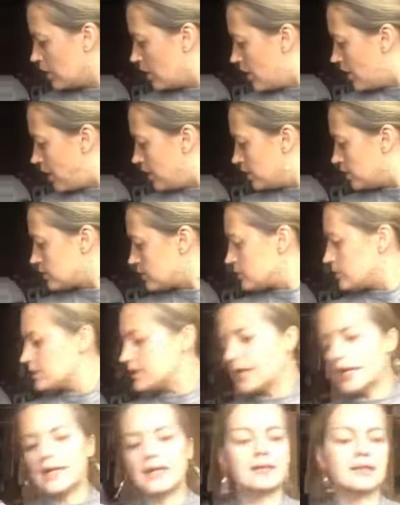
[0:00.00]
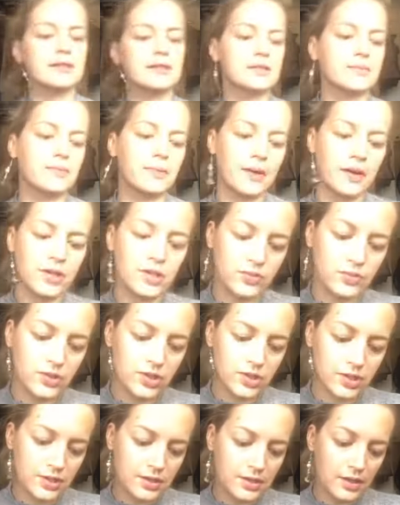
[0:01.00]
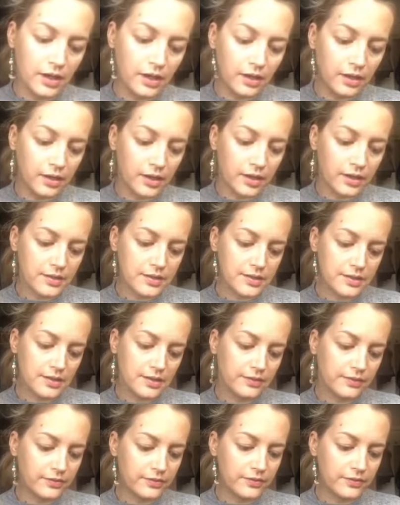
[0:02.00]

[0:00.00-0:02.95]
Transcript: I also take this brush, which is Luxie